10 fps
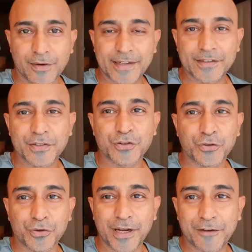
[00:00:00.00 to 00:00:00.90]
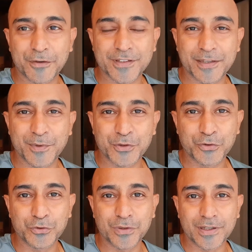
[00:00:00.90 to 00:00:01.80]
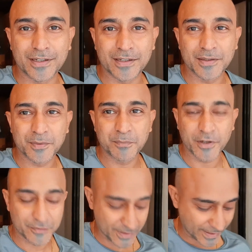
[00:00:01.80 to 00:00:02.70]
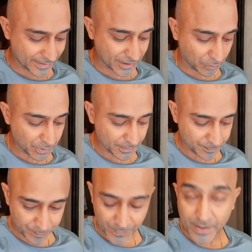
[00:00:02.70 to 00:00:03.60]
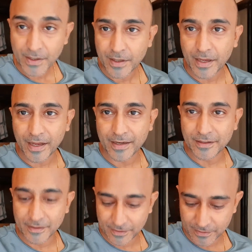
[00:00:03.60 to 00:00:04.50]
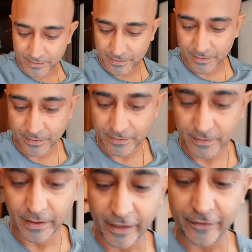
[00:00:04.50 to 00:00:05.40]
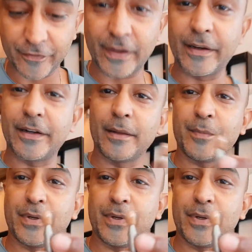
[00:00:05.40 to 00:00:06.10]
Right, so I was able to buff the heads out, and I've ended up